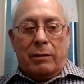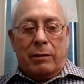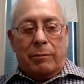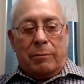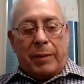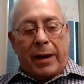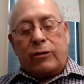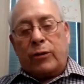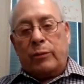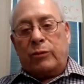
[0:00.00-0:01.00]
the
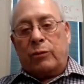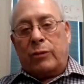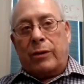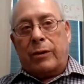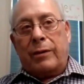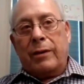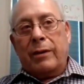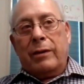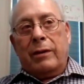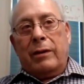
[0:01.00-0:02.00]
bathrooms were,
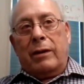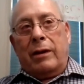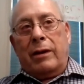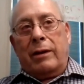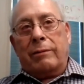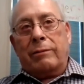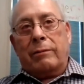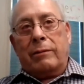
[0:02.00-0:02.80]
you